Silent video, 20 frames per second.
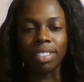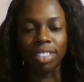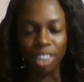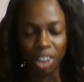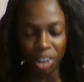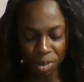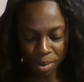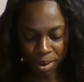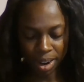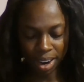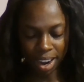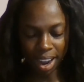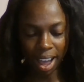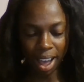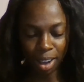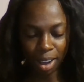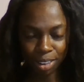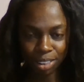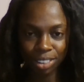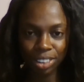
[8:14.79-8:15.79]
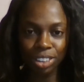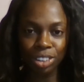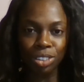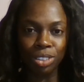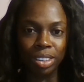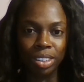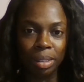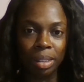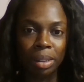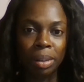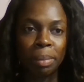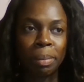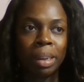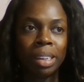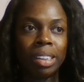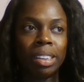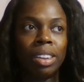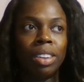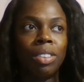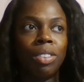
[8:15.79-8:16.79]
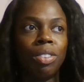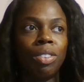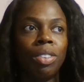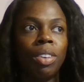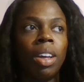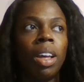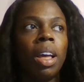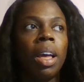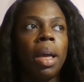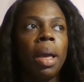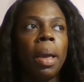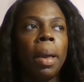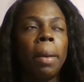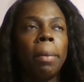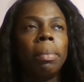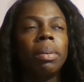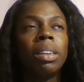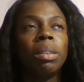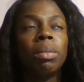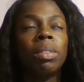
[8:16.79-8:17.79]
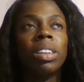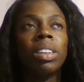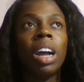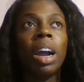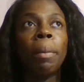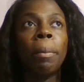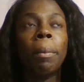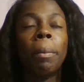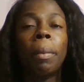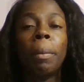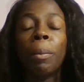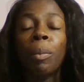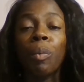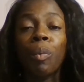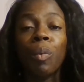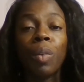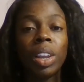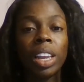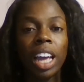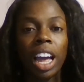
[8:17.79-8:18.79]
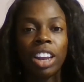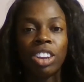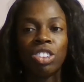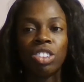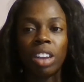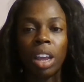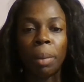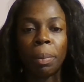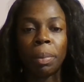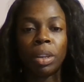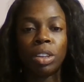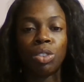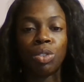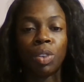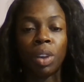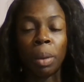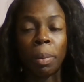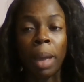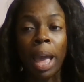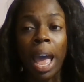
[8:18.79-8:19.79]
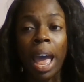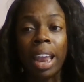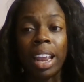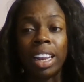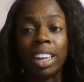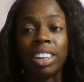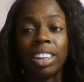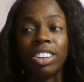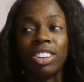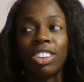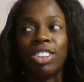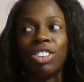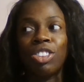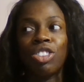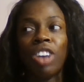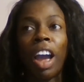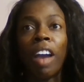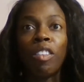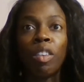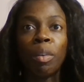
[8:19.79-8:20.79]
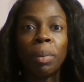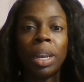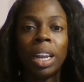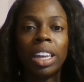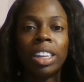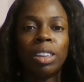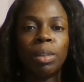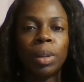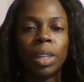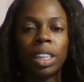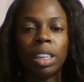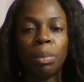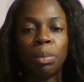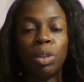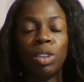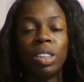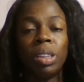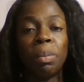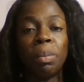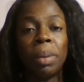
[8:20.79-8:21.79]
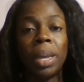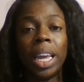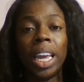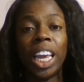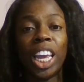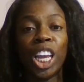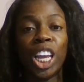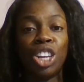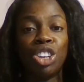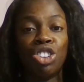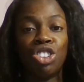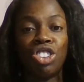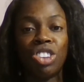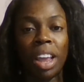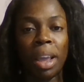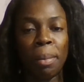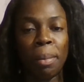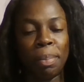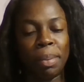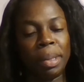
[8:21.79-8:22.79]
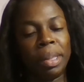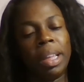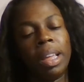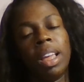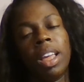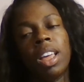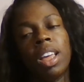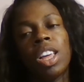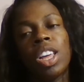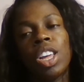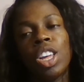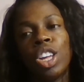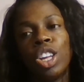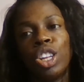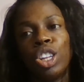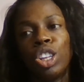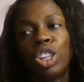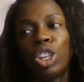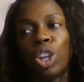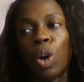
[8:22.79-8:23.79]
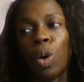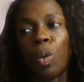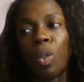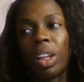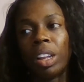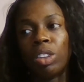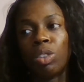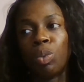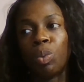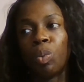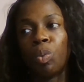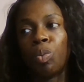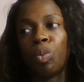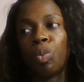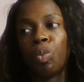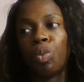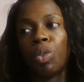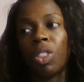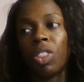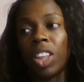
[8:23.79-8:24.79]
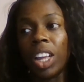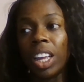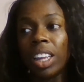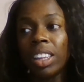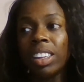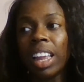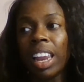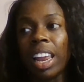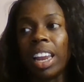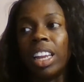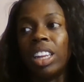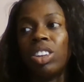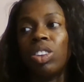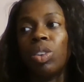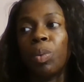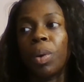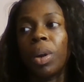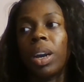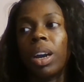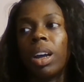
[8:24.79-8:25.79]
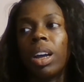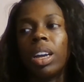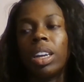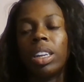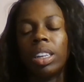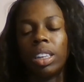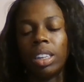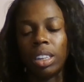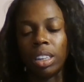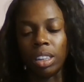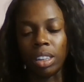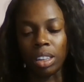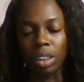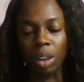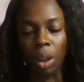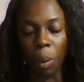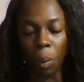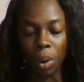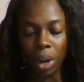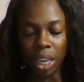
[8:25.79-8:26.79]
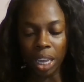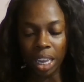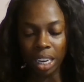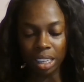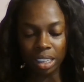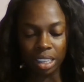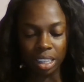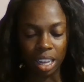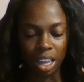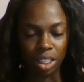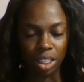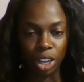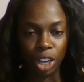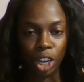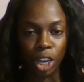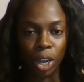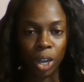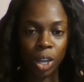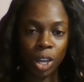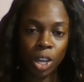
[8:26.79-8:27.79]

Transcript: go work out and do something for myself. Because I'm start, I'm really out of shape and it's really bad and it's driving me nuts because I'm used to being in shape. So that's the things that I need to work on. I want to get it together.